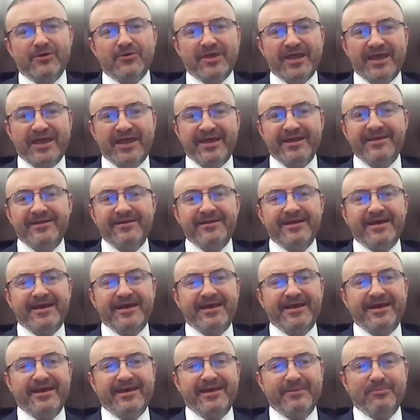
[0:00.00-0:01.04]
locating
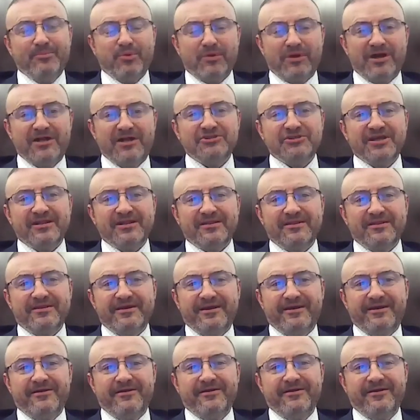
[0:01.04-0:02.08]
a project
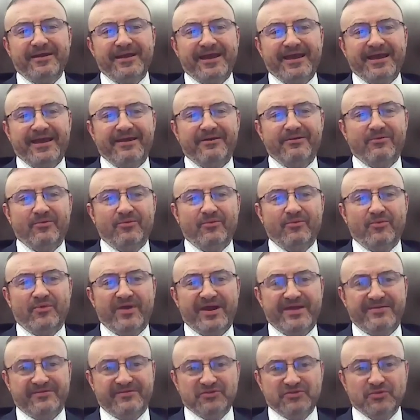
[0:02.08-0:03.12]
there at
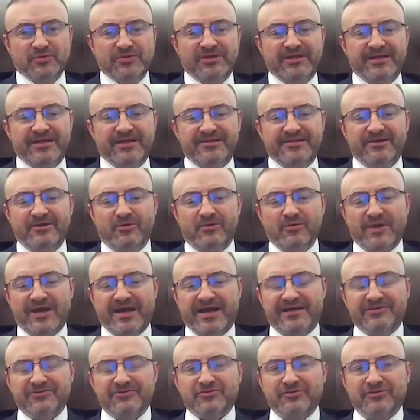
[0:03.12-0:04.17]
Ravenswood at the old
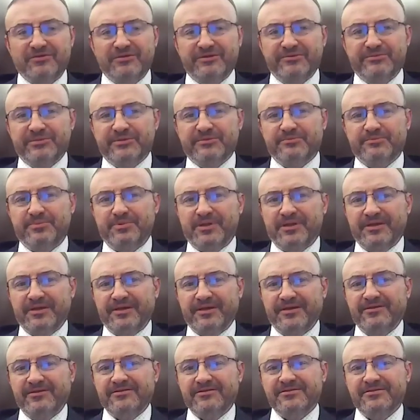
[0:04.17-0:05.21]
Kaiser Aluminum
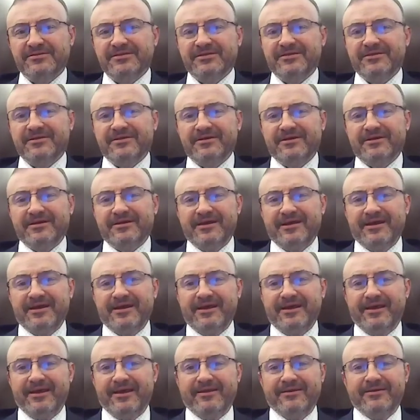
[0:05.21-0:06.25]
plant.
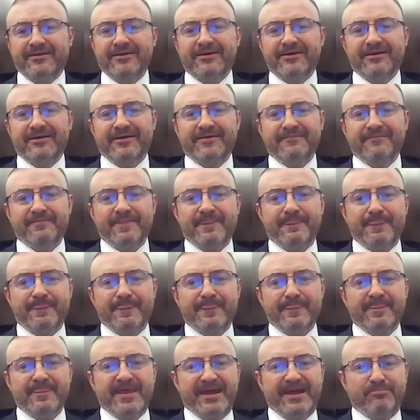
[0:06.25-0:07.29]
And
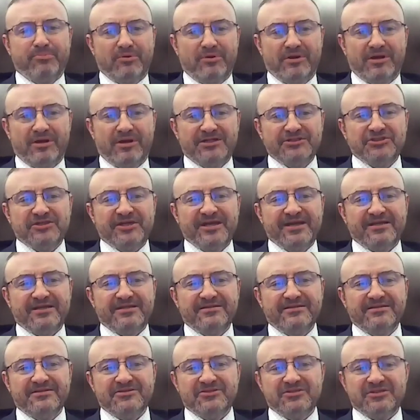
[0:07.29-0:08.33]
that
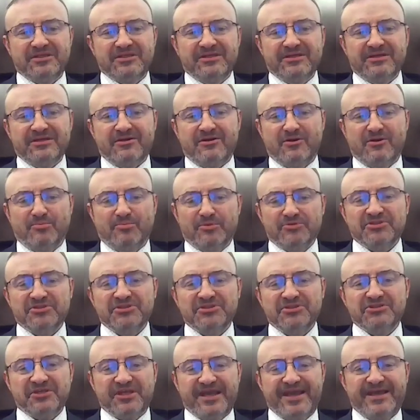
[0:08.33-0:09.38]
project is called
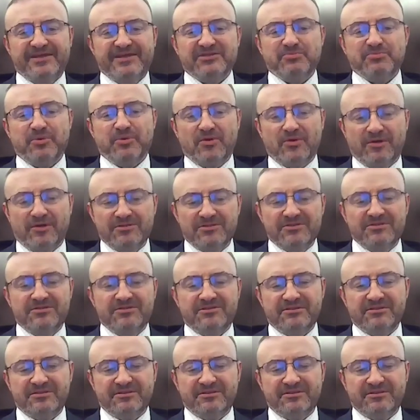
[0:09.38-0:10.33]
Precision Cast Parts.